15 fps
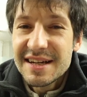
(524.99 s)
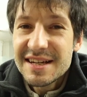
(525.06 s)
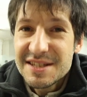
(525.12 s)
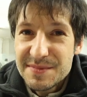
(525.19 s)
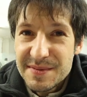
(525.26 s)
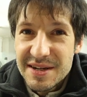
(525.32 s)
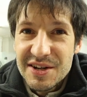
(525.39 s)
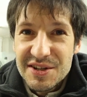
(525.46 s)

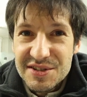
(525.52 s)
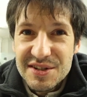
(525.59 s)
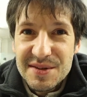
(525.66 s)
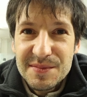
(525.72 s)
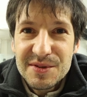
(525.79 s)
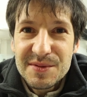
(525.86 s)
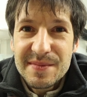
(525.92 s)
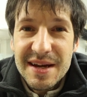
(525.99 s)
It's been
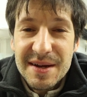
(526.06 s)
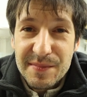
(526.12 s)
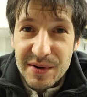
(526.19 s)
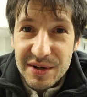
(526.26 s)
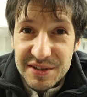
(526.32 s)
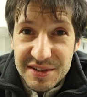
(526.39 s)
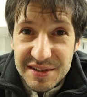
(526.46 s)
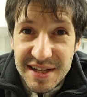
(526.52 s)
awesome to make
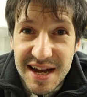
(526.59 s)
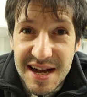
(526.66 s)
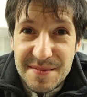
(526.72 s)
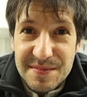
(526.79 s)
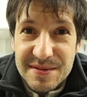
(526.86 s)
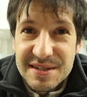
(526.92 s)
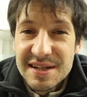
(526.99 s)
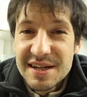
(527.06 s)

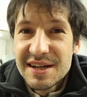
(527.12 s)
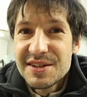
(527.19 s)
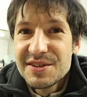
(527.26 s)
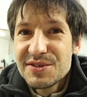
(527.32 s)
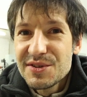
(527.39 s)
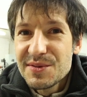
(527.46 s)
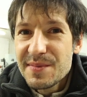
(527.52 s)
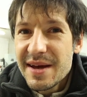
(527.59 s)
prototypes,
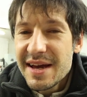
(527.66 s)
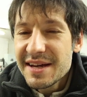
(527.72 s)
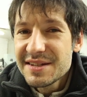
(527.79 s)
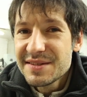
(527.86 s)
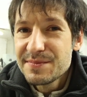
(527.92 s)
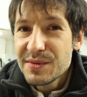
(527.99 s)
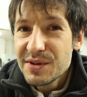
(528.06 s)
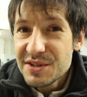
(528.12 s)
to
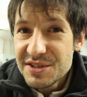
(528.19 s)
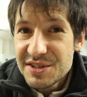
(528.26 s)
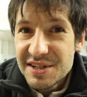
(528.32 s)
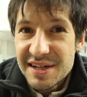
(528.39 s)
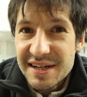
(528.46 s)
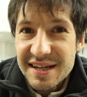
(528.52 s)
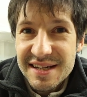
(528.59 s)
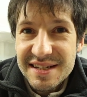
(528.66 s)
make small
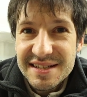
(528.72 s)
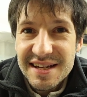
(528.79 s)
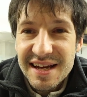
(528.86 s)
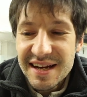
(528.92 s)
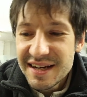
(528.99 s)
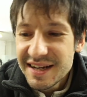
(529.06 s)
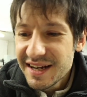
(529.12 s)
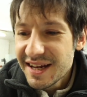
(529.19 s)
series,
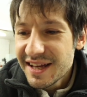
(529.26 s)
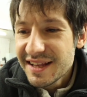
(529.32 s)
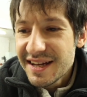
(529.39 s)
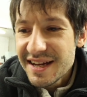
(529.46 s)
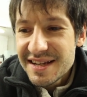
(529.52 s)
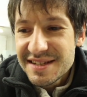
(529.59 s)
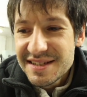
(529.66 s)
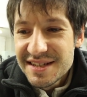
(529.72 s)
and it
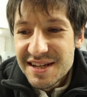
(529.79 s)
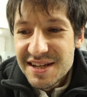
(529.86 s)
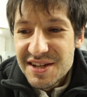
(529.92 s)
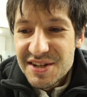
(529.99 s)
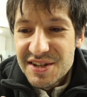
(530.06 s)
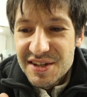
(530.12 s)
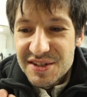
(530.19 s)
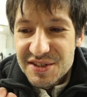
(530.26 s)
has
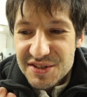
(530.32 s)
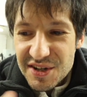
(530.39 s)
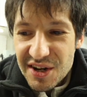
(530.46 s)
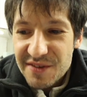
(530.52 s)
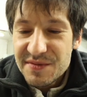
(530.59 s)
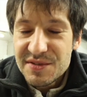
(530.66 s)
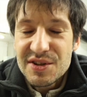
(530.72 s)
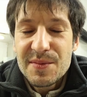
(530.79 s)

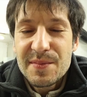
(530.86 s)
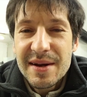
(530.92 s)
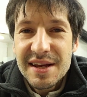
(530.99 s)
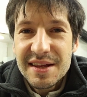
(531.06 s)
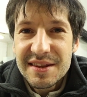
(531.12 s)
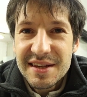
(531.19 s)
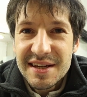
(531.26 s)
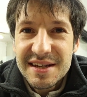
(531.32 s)
solved so
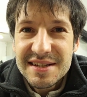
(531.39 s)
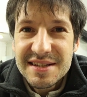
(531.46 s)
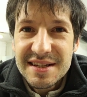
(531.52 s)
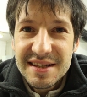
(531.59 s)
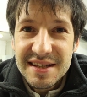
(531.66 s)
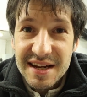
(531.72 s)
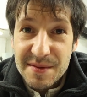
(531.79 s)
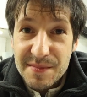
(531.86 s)
many things
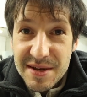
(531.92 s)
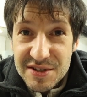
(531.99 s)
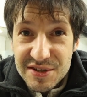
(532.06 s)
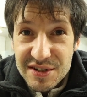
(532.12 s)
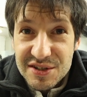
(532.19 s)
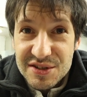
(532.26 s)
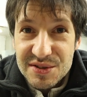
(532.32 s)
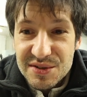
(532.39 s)
in the
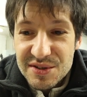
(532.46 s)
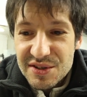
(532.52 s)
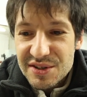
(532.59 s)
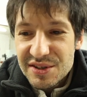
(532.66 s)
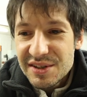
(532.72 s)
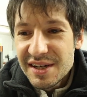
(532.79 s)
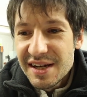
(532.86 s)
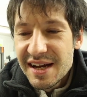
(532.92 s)
animation
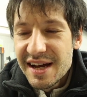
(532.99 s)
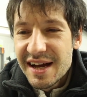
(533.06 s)
studio,